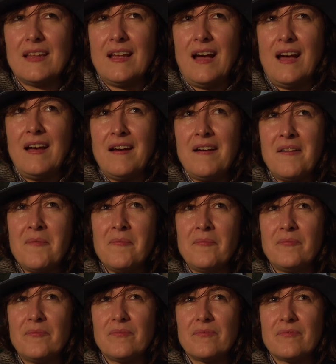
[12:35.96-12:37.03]
Um,
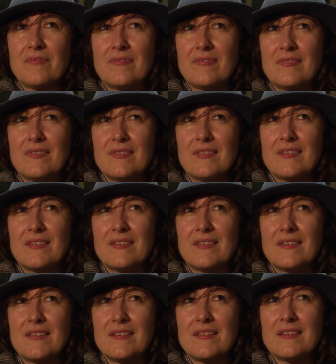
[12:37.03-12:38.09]

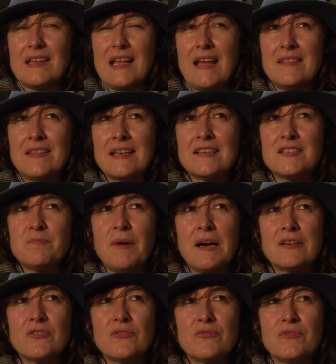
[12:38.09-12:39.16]
I think it's
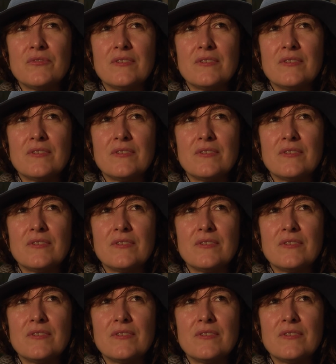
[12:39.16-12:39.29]
part of.